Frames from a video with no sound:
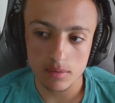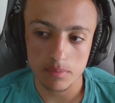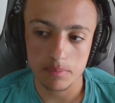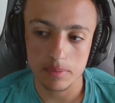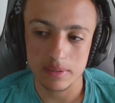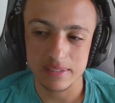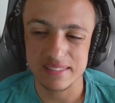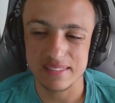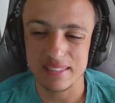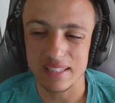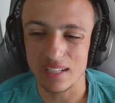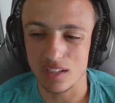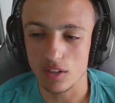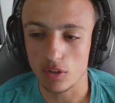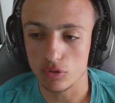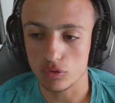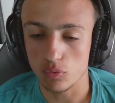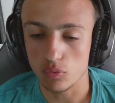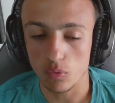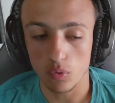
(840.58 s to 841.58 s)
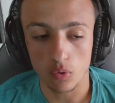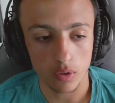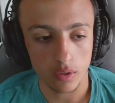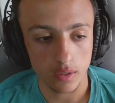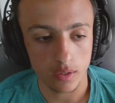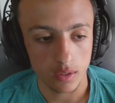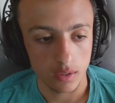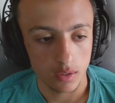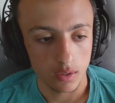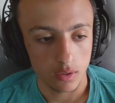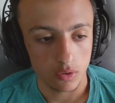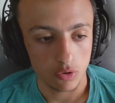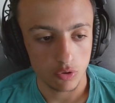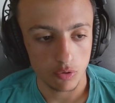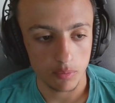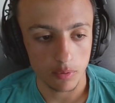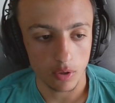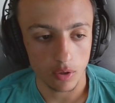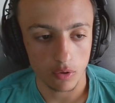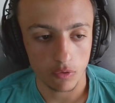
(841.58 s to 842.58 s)
but still a lot to work,
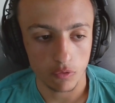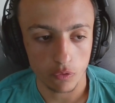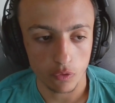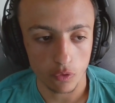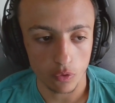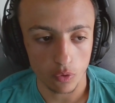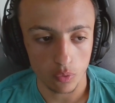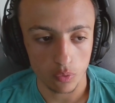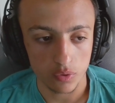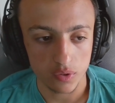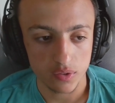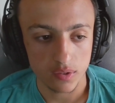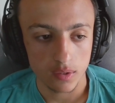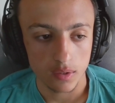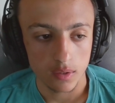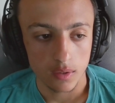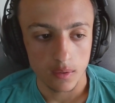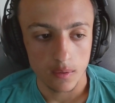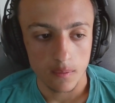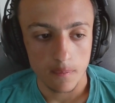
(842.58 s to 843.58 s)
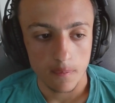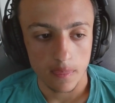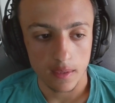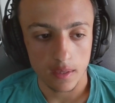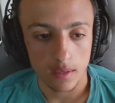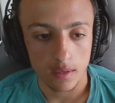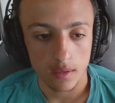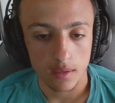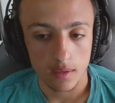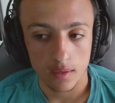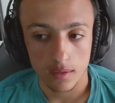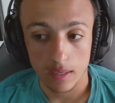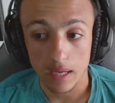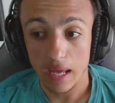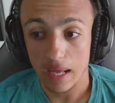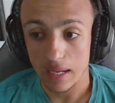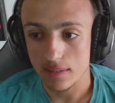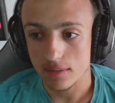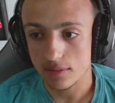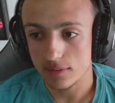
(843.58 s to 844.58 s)
to be honest, for Lewis.
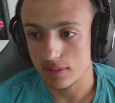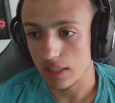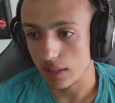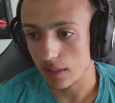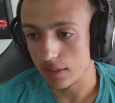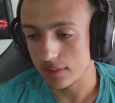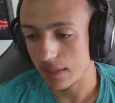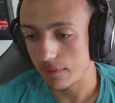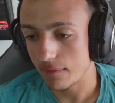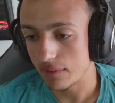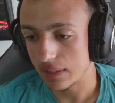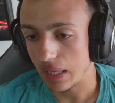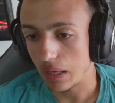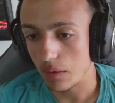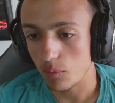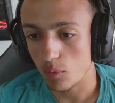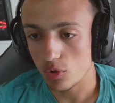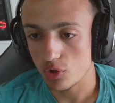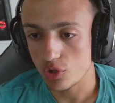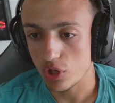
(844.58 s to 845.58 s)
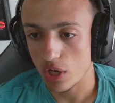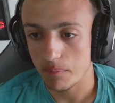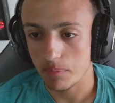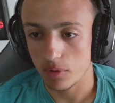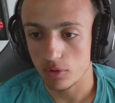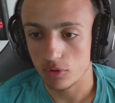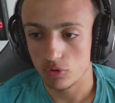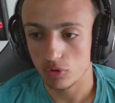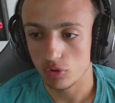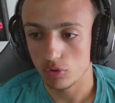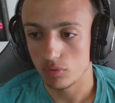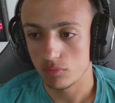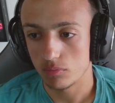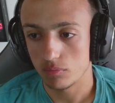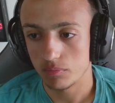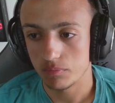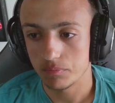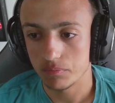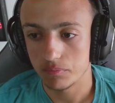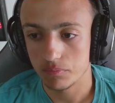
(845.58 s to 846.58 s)
And he's still a 7-time world champion, so
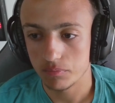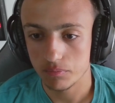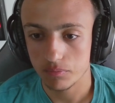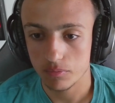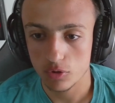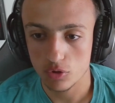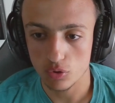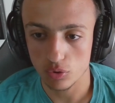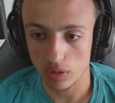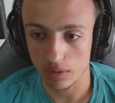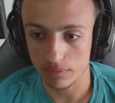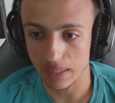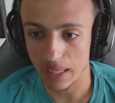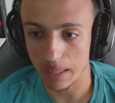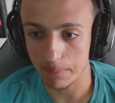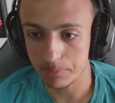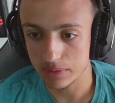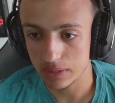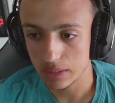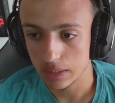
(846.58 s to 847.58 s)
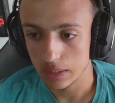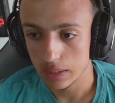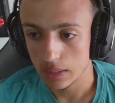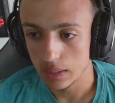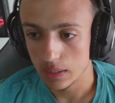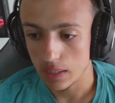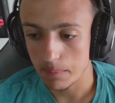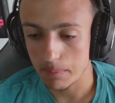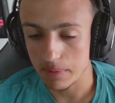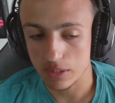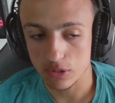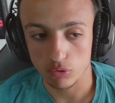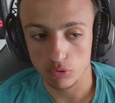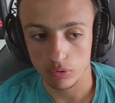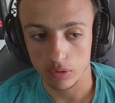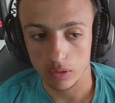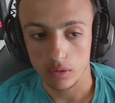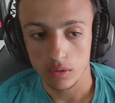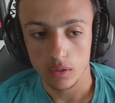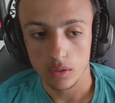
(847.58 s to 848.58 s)
he should adapt a bit
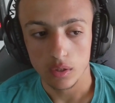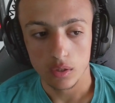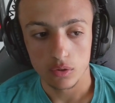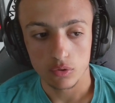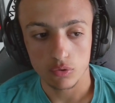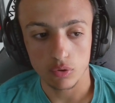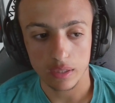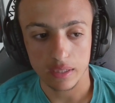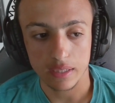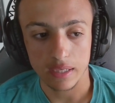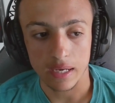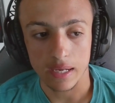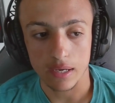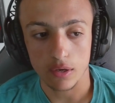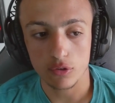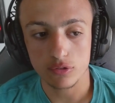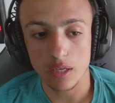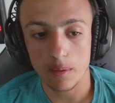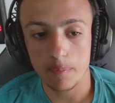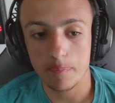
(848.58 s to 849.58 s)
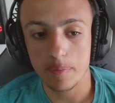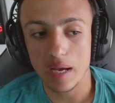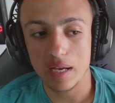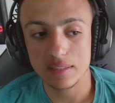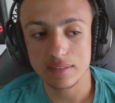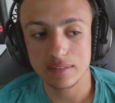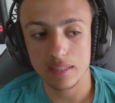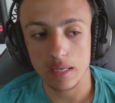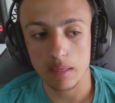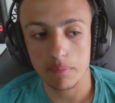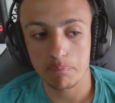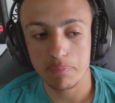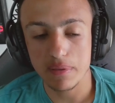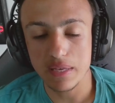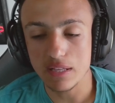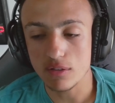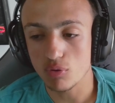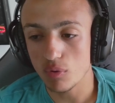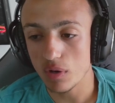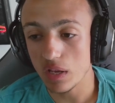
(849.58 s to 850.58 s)
sooner to the car. Oscar Piastri,
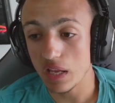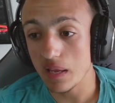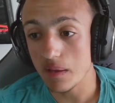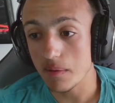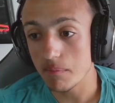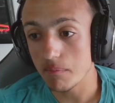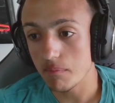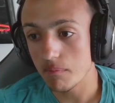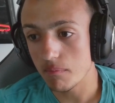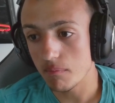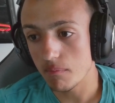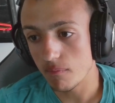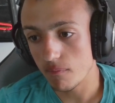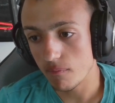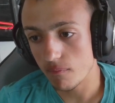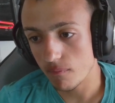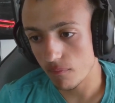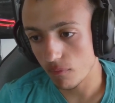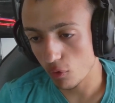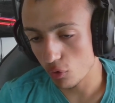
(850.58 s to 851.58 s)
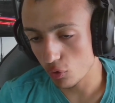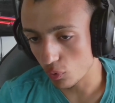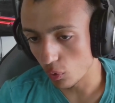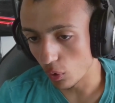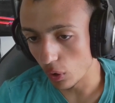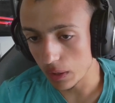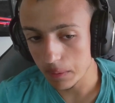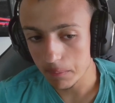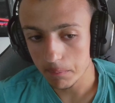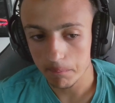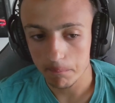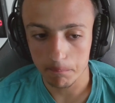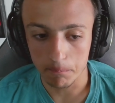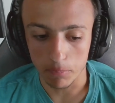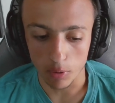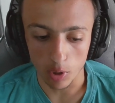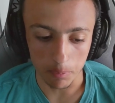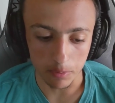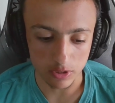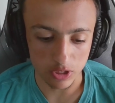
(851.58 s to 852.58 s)
P3, good quality,
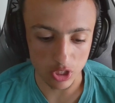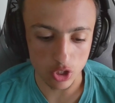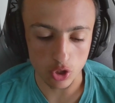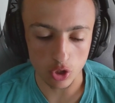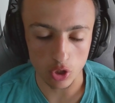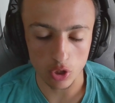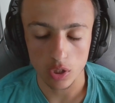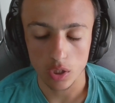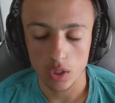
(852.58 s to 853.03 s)
pole position,